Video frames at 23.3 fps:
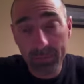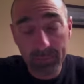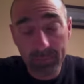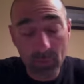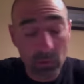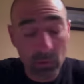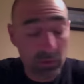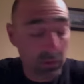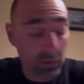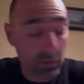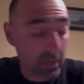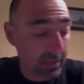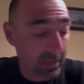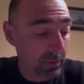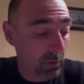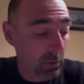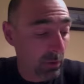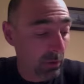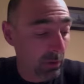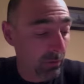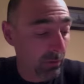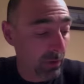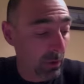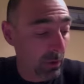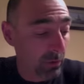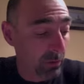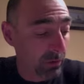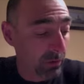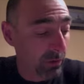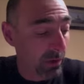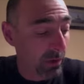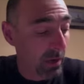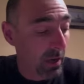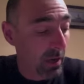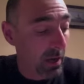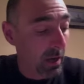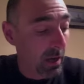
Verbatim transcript: those electoral votes.